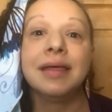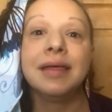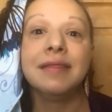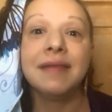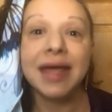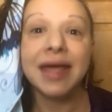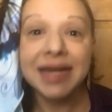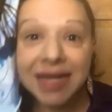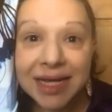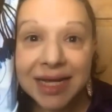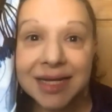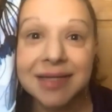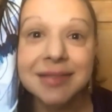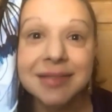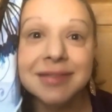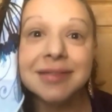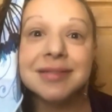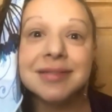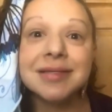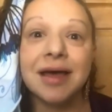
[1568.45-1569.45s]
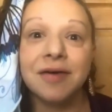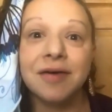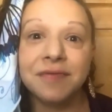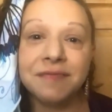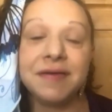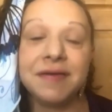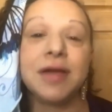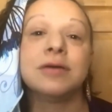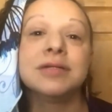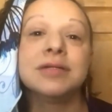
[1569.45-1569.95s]
that is a
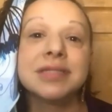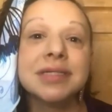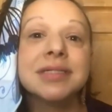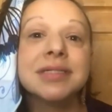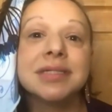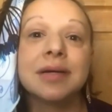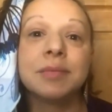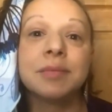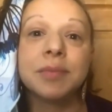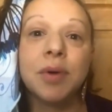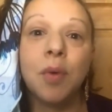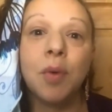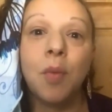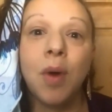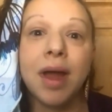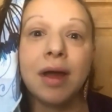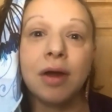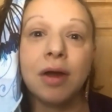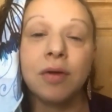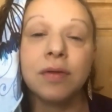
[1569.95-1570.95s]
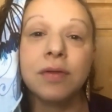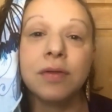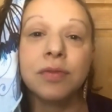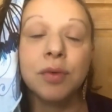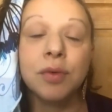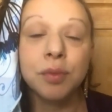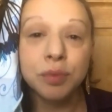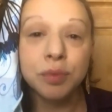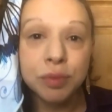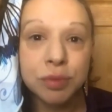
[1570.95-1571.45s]
fair system where
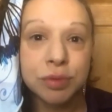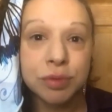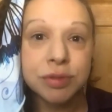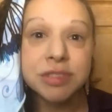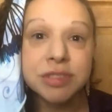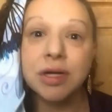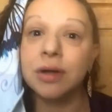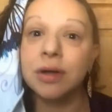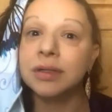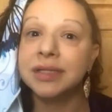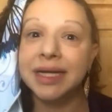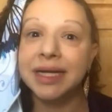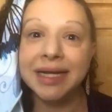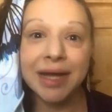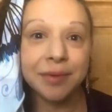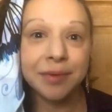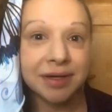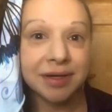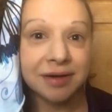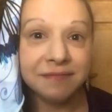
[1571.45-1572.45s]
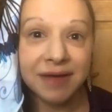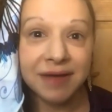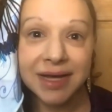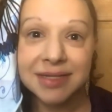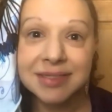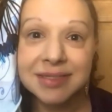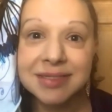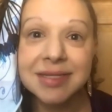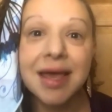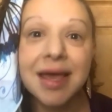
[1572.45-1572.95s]
the rules are laid out in
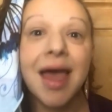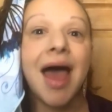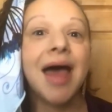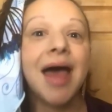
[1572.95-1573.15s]
advance